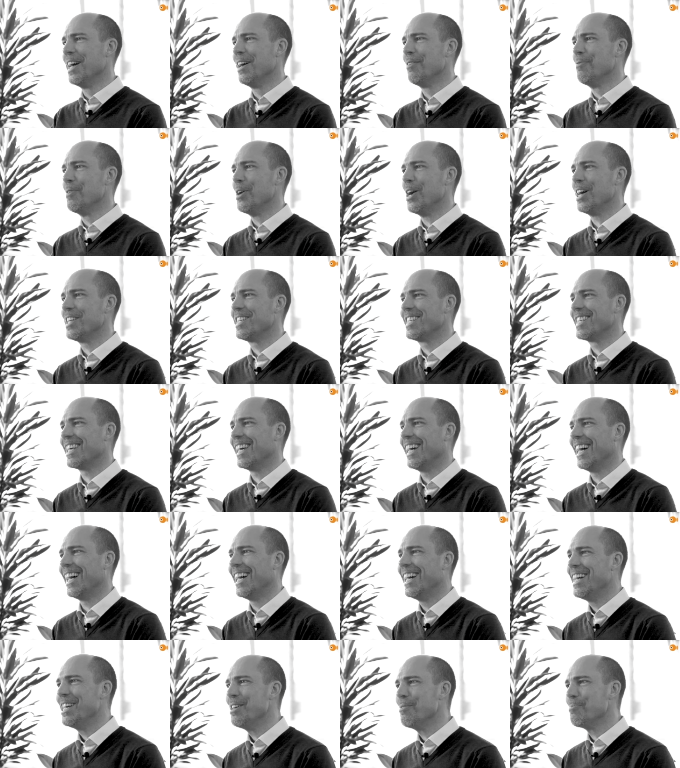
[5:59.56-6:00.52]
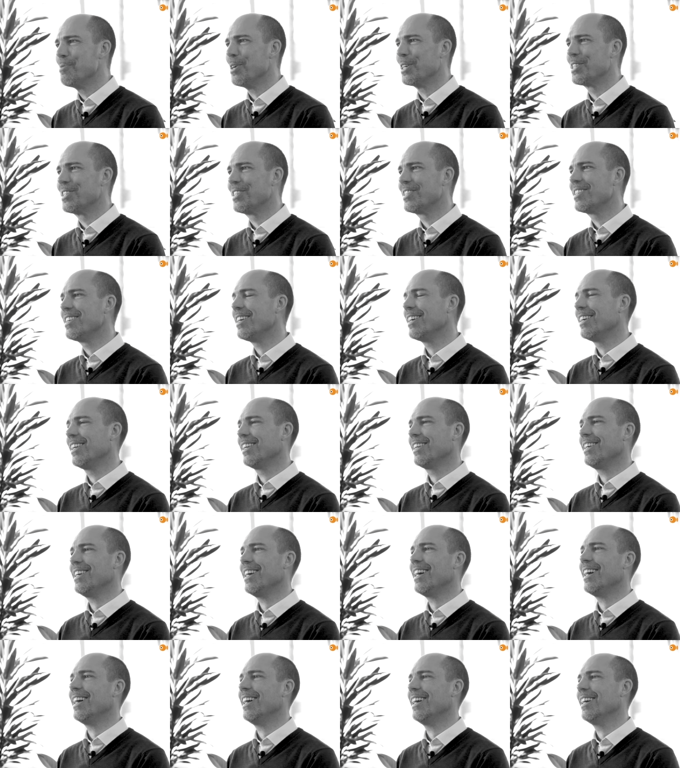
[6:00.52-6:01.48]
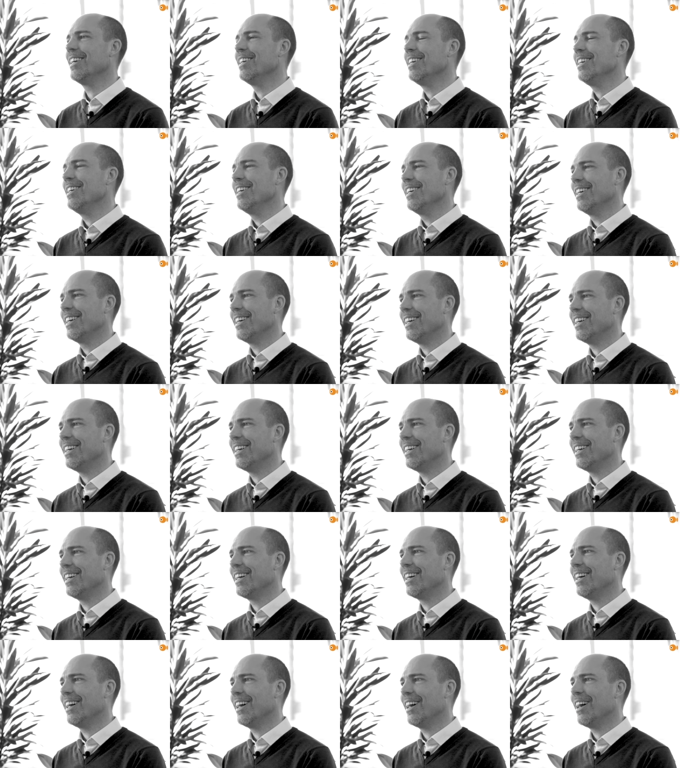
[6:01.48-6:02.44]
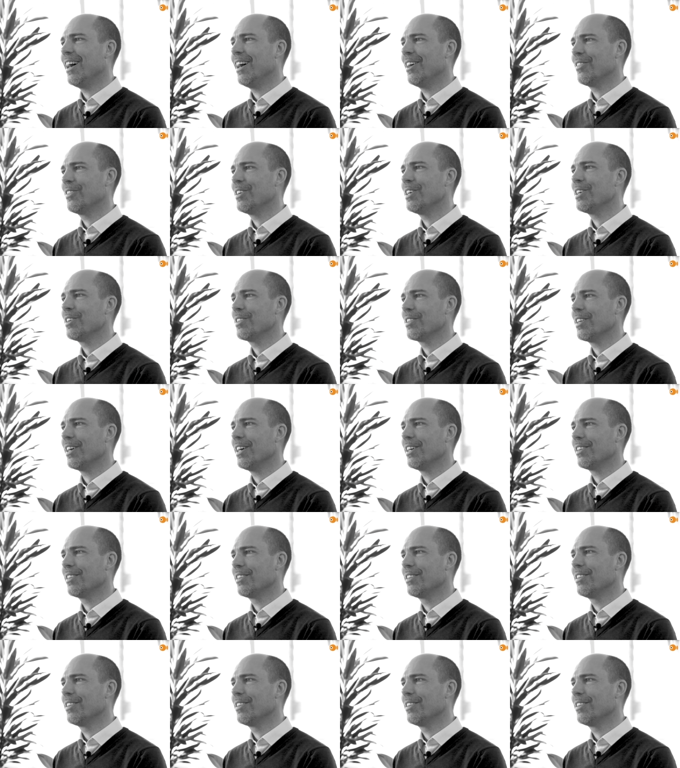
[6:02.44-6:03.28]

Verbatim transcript: but uh, but still, yeah, uh, I, I, think that